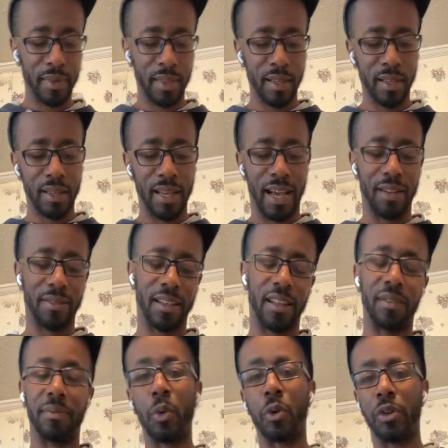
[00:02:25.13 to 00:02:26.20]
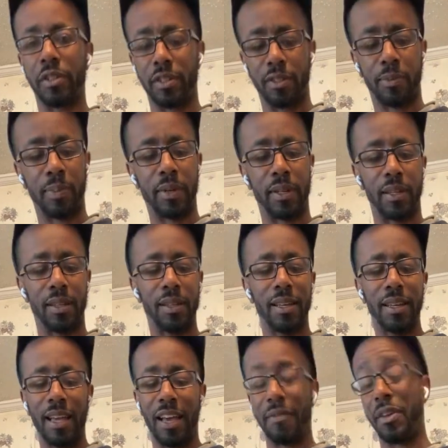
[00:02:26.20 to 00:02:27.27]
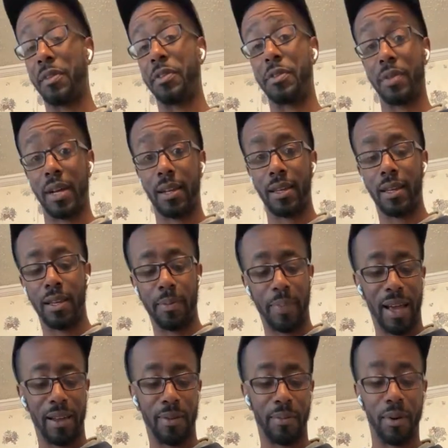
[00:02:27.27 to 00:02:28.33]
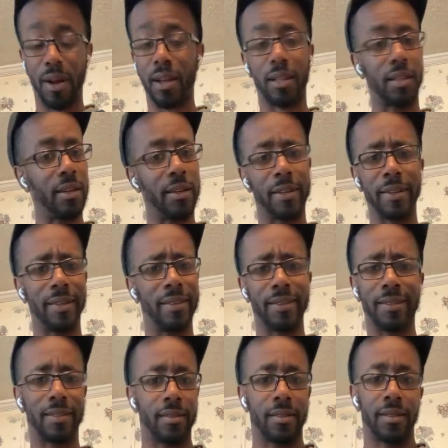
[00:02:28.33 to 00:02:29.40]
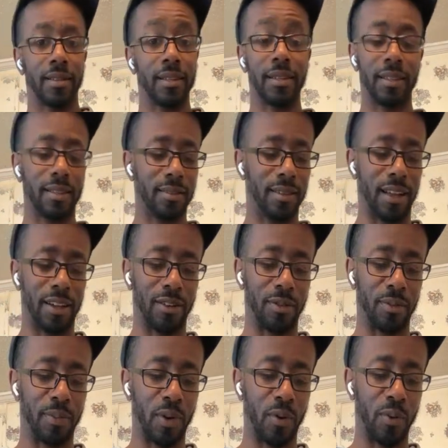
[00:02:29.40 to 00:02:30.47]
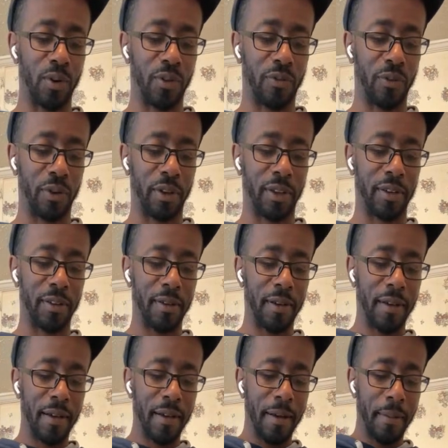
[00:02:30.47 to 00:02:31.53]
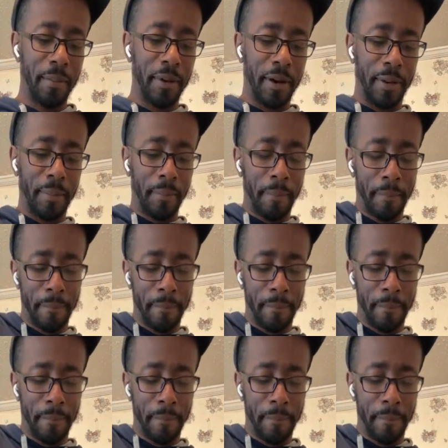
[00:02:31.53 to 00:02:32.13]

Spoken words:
outside of portions. But have you ever tried to eat a pound of broccoli? It's not going to bode well for you. But